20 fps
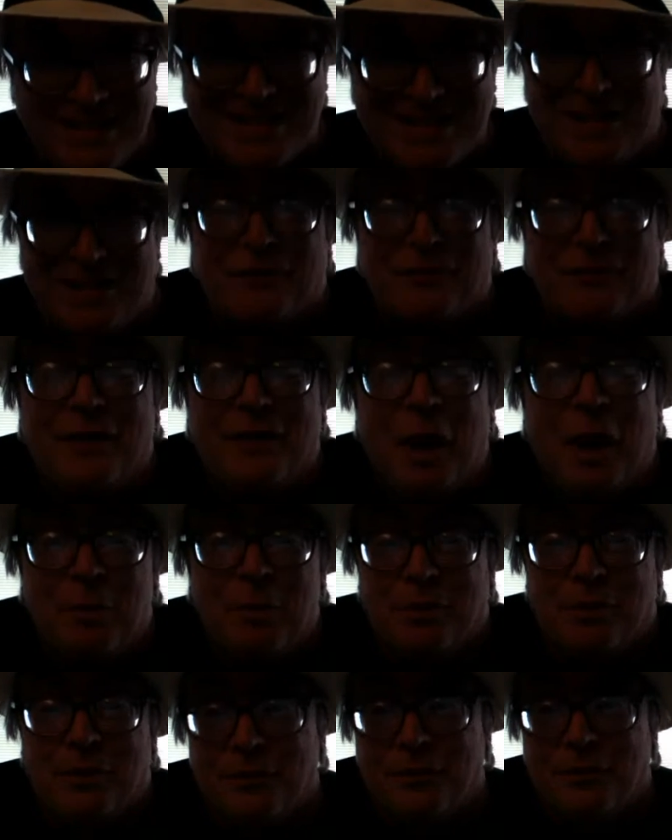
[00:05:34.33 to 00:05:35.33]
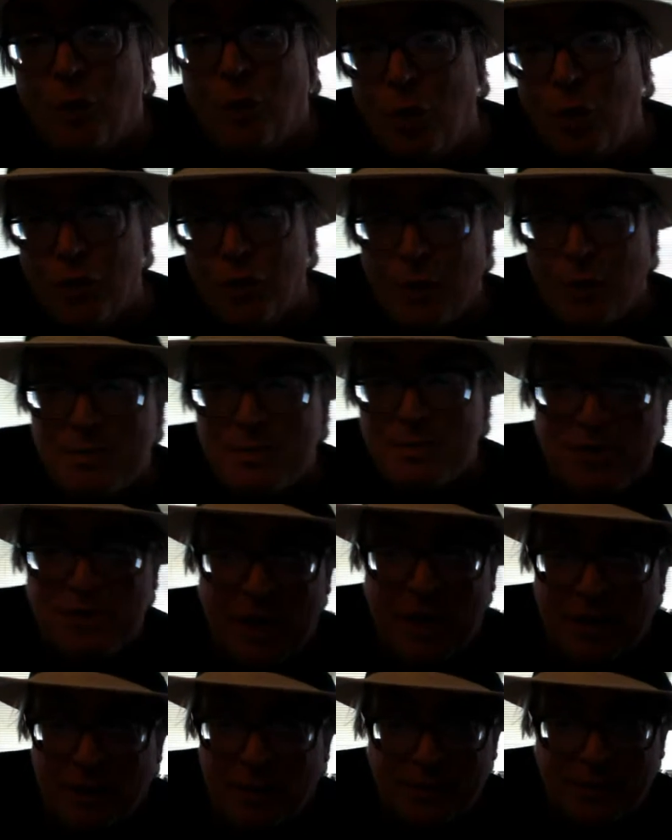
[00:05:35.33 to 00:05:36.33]
stuff out before the
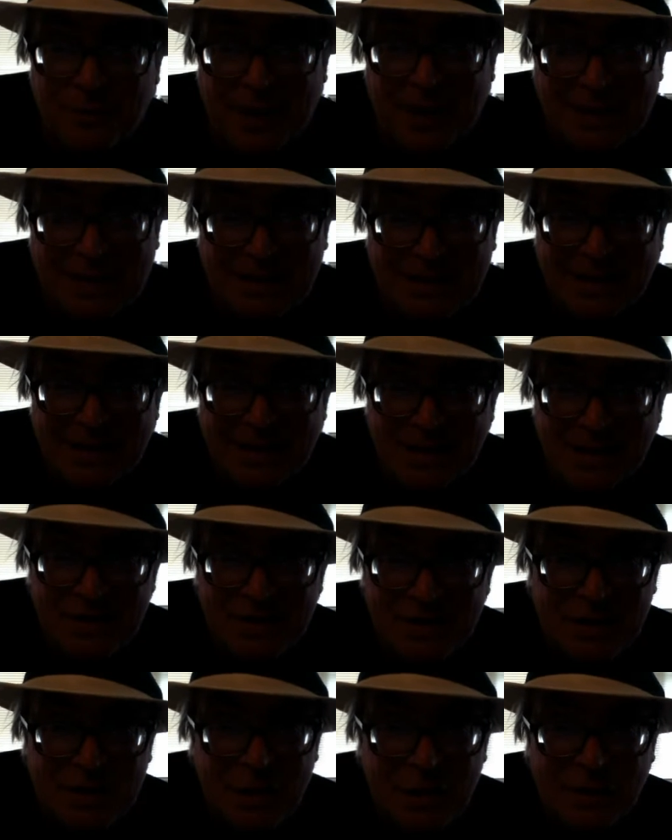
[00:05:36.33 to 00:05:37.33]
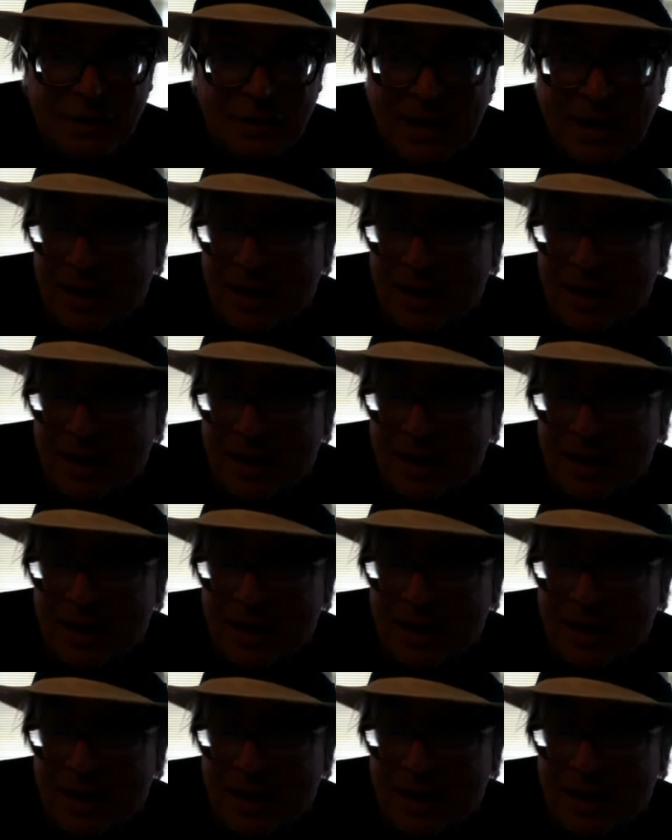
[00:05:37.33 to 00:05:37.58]
website updated. So